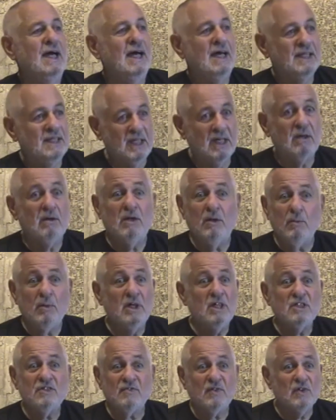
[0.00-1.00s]
And there he
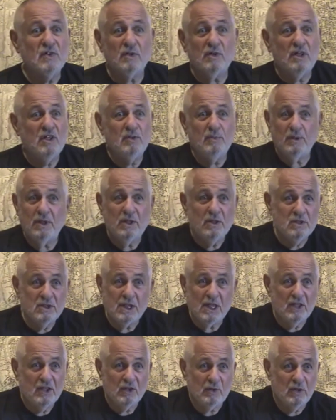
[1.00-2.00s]
was for 33
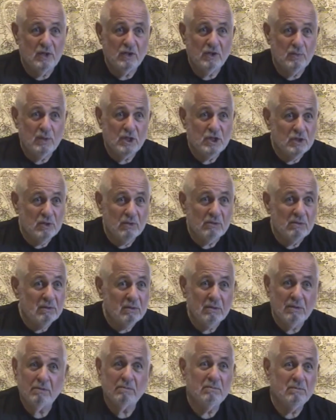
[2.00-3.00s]
years, had 33
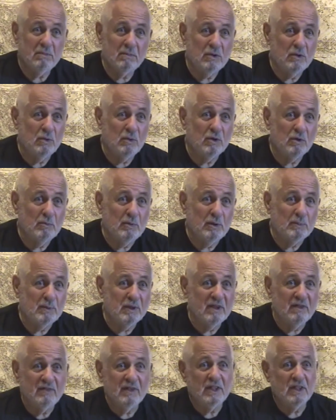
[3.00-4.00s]
children, 200
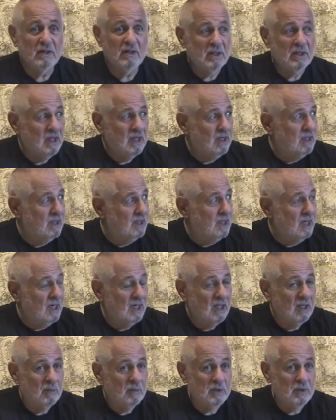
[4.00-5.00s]
people living there. The head of the
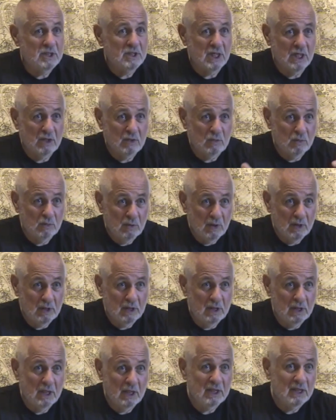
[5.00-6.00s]
island was Andrew
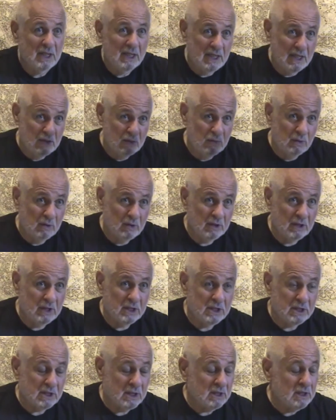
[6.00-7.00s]
Lucky and then Andrew
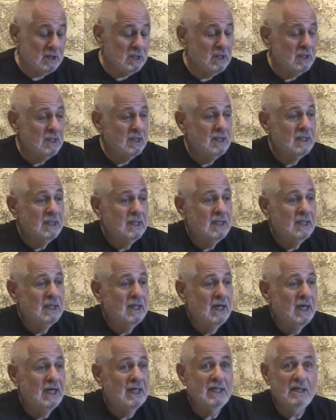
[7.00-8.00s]
Lucky's son.
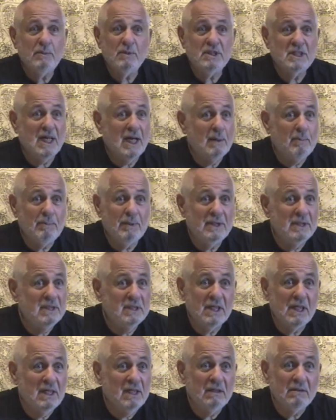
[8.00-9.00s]
And he was happy
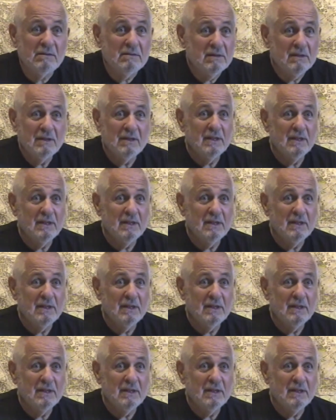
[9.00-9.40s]
as hell.